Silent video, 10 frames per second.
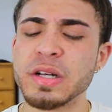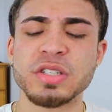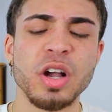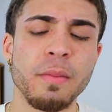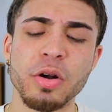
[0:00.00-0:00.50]

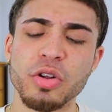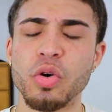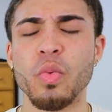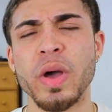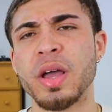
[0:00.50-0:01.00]
Took him under the
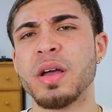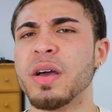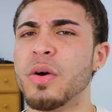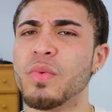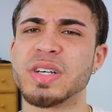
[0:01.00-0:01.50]
wing.
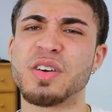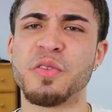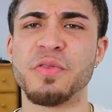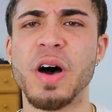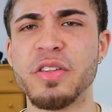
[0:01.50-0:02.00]
Was like a
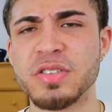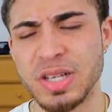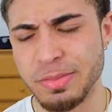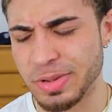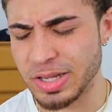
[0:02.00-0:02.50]
father to
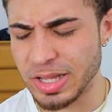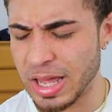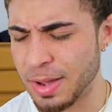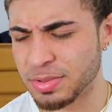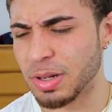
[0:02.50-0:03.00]
him in a
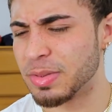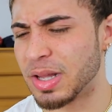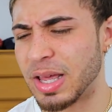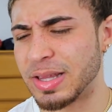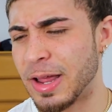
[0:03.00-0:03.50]
game, something
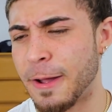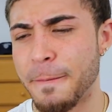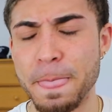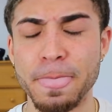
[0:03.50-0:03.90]
like that.